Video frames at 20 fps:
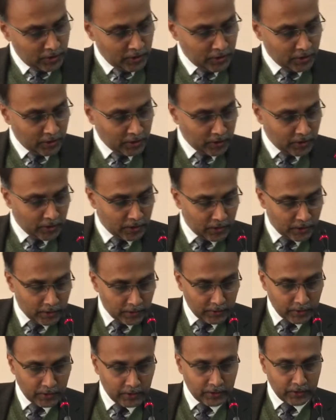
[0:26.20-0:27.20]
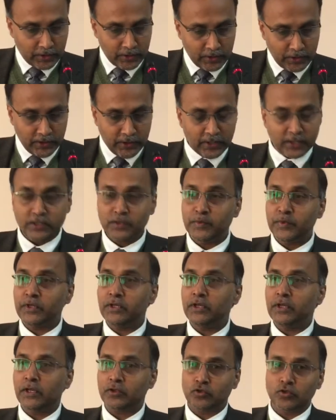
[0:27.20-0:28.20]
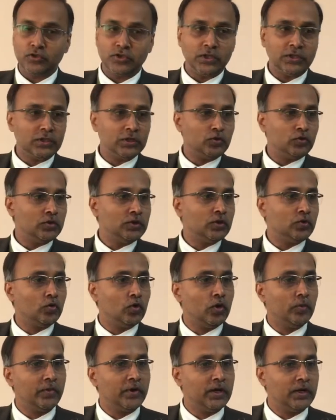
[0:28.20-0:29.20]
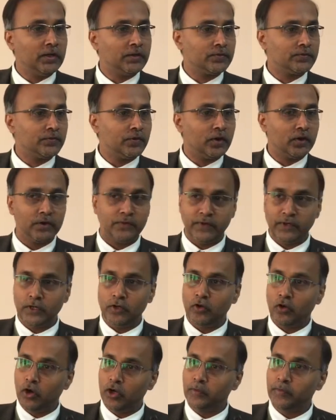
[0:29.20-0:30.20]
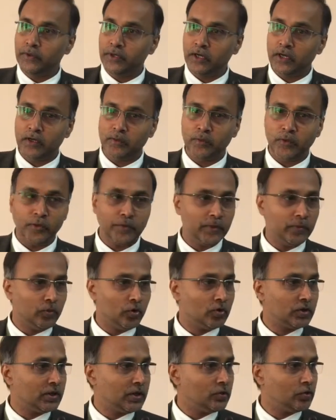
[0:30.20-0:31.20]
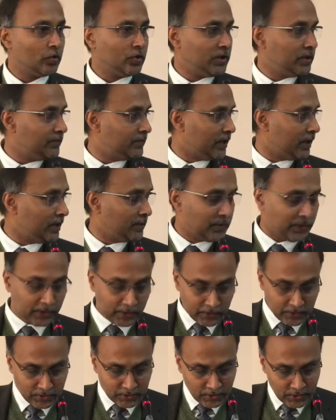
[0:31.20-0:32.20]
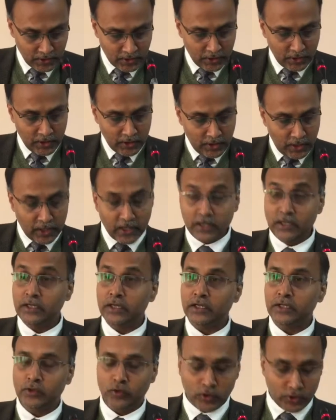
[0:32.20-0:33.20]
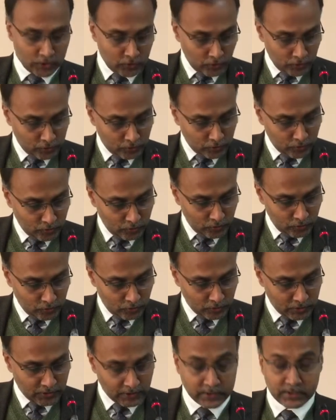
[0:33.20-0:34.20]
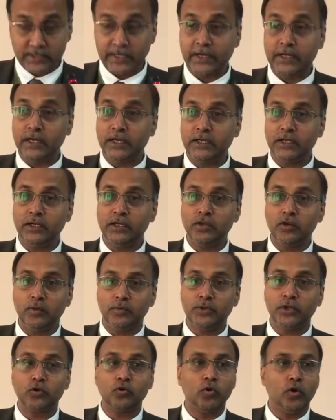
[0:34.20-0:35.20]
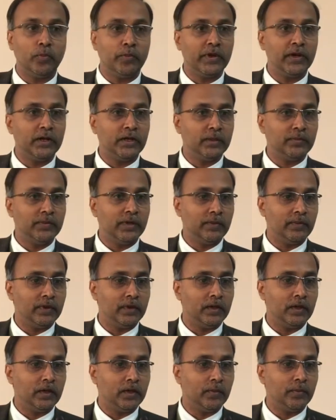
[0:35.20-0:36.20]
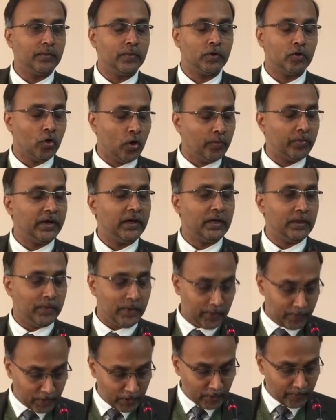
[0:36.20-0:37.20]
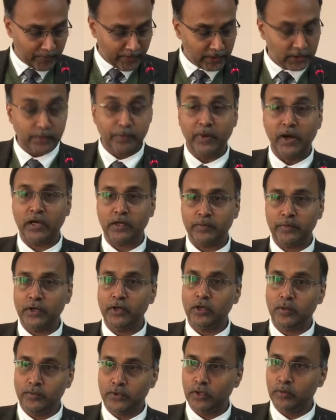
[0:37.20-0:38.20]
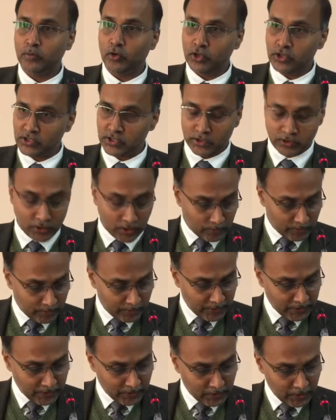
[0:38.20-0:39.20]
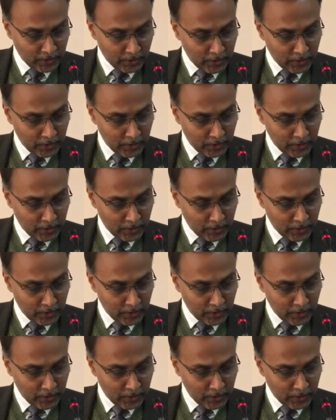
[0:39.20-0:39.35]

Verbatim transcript: Uh, he has been associated with the cooperatives for a very long period, maybe more than 25 years. Earlier, he was also the secretary of the cooperative, Deve cooperative development department of the Mauritius government.